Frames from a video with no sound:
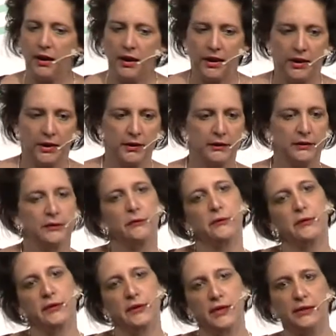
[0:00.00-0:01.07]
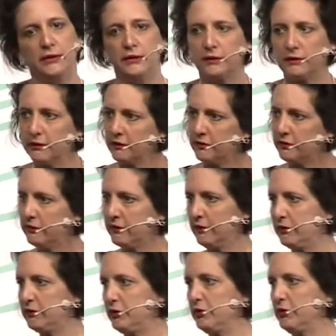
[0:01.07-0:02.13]
And then
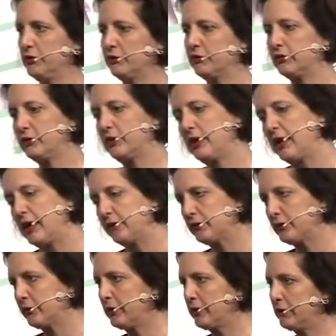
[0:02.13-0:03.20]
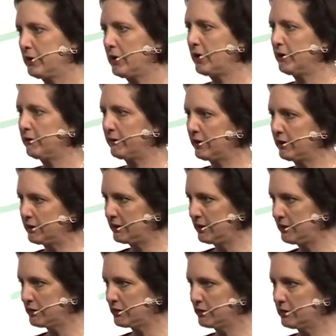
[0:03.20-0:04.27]
the students, after they got
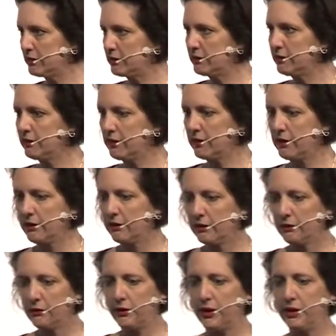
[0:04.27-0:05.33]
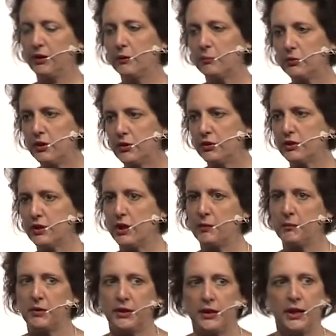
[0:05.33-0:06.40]
validation, created a
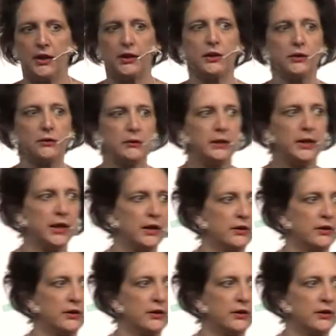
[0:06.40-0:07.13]
prototype on how you would